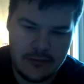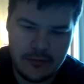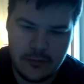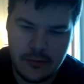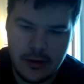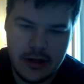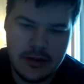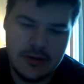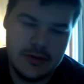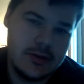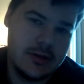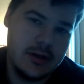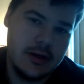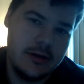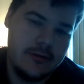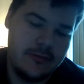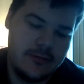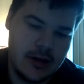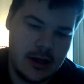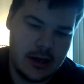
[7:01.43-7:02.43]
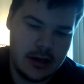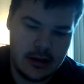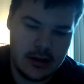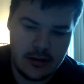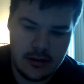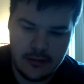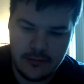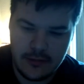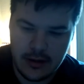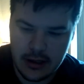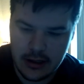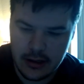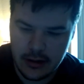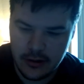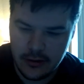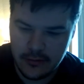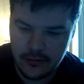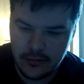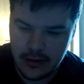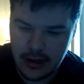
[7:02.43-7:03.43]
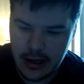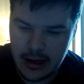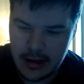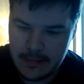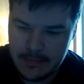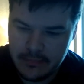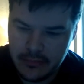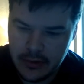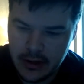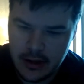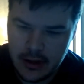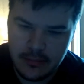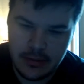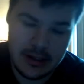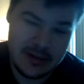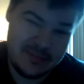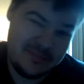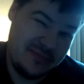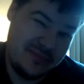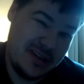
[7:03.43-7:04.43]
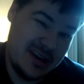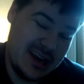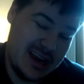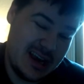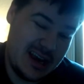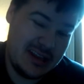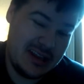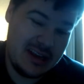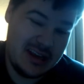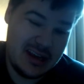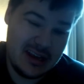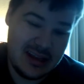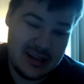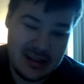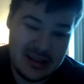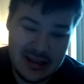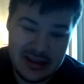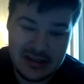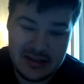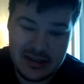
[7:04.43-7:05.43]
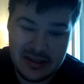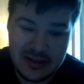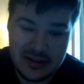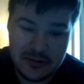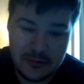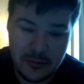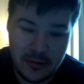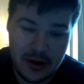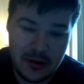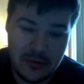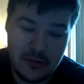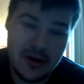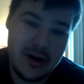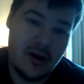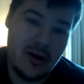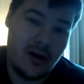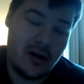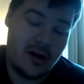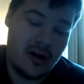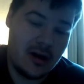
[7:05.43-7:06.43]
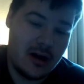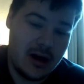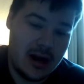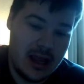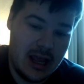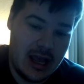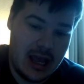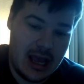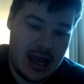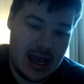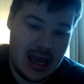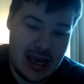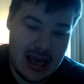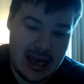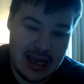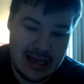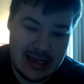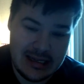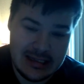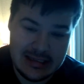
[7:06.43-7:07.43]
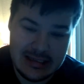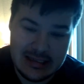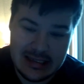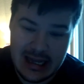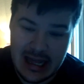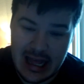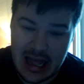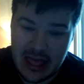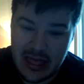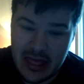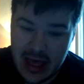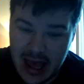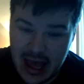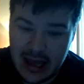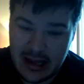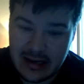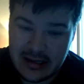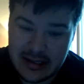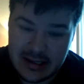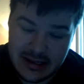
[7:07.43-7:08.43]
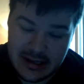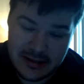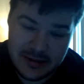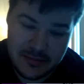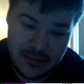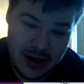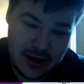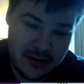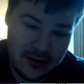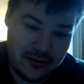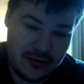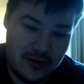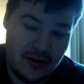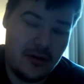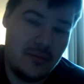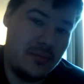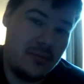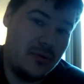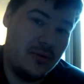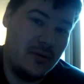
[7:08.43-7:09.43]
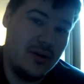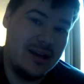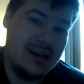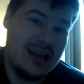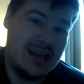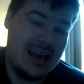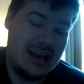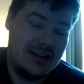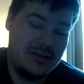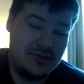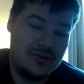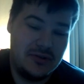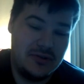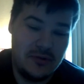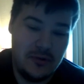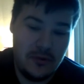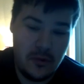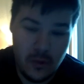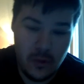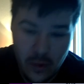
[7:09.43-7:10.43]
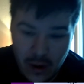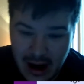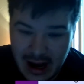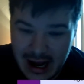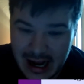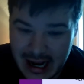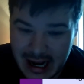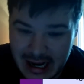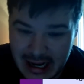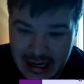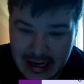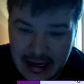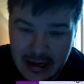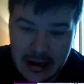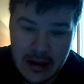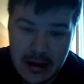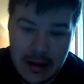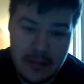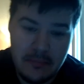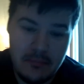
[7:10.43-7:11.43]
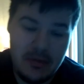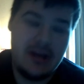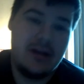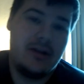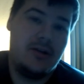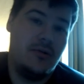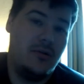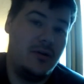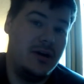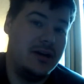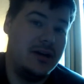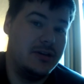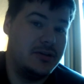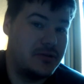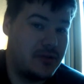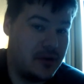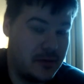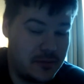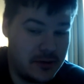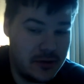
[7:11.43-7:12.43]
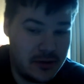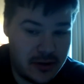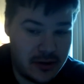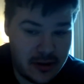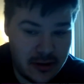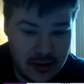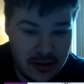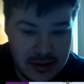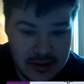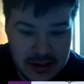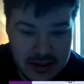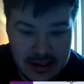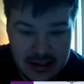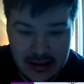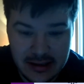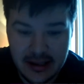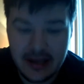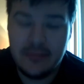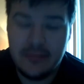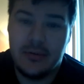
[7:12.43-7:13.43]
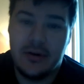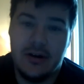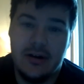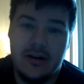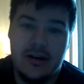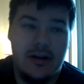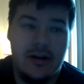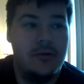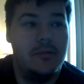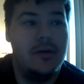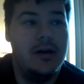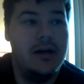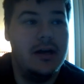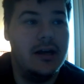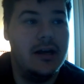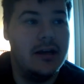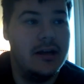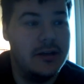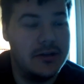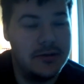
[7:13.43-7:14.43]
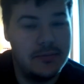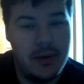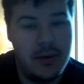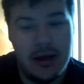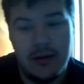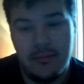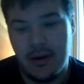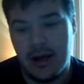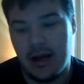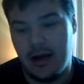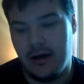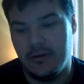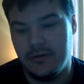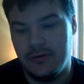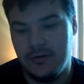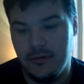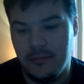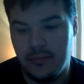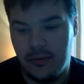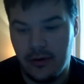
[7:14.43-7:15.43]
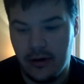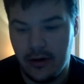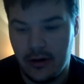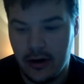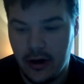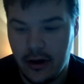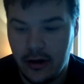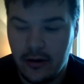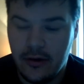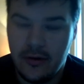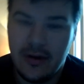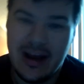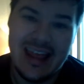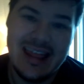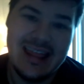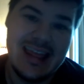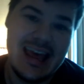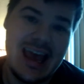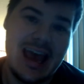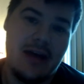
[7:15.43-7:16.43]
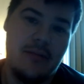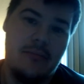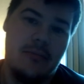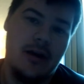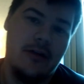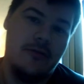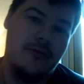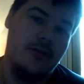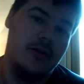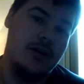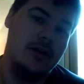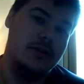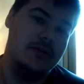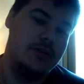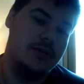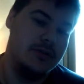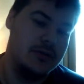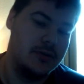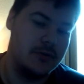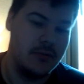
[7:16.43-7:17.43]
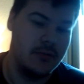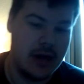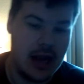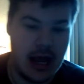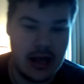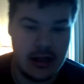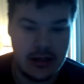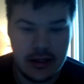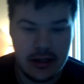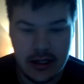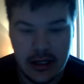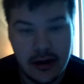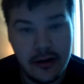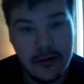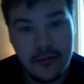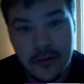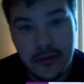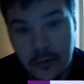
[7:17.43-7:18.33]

to wait and see if they get over that. But in the end, this is where we are, and that is my overall point as to why Bitcoin is cryptocurrency. Libra, in a way, is PayPal 2.0, and that, my friends, is the reality of the